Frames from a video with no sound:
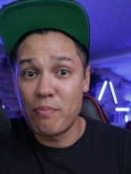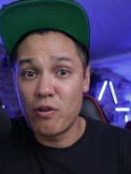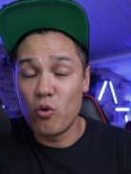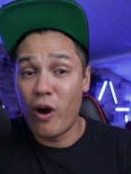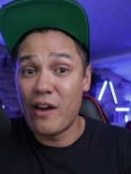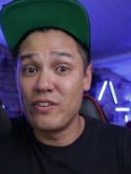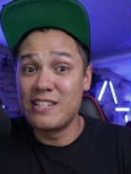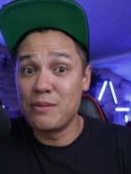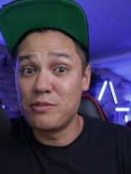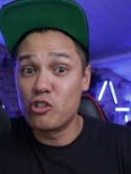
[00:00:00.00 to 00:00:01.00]
Pro or have any
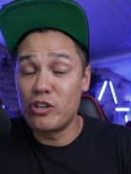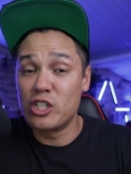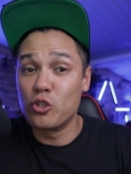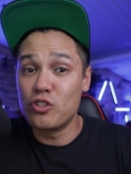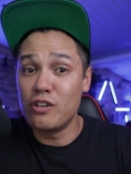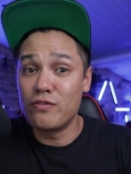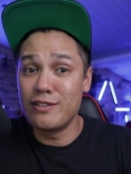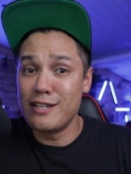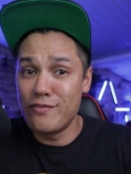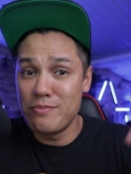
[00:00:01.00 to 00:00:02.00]
tips and tricks yourself,
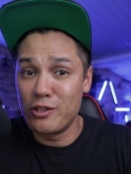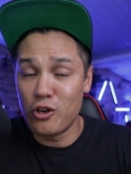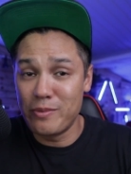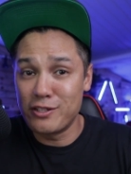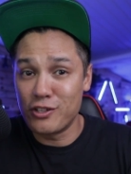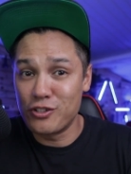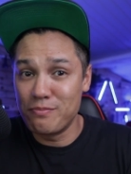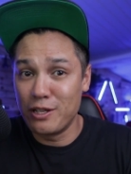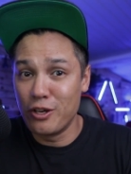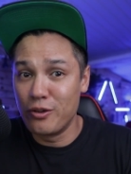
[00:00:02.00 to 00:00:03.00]
leave them in the comment section
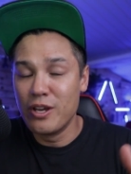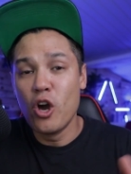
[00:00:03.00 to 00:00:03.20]
below.